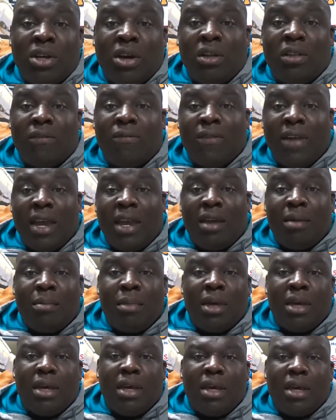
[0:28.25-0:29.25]
Hall of
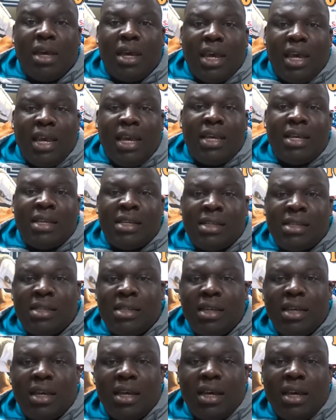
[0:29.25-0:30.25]
Fame is